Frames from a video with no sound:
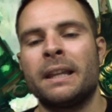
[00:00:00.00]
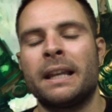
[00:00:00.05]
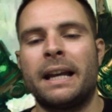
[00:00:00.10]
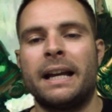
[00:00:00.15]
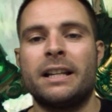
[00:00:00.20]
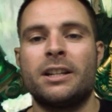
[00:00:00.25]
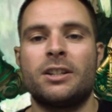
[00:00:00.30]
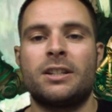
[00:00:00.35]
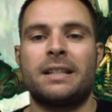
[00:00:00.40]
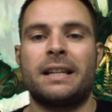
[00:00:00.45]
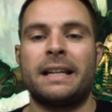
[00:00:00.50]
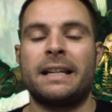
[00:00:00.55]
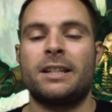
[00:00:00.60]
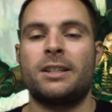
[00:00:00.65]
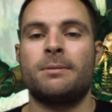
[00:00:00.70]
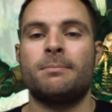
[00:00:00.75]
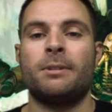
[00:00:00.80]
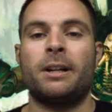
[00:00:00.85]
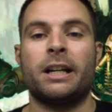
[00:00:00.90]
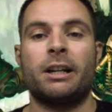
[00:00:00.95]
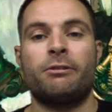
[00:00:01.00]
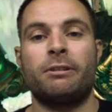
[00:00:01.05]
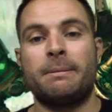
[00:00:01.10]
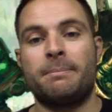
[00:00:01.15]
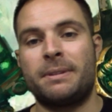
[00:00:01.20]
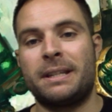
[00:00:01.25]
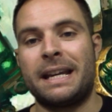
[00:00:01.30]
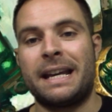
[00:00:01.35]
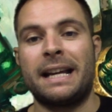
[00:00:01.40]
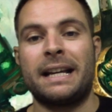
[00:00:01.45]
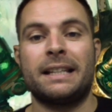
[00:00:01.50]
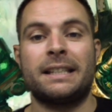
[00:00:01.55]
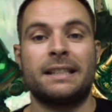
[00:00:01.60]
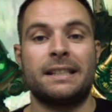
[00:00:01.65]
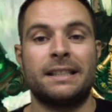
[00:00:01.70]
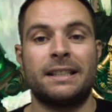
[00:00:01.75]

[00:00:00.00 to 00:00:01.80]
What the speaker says: and just take some like Cryptex and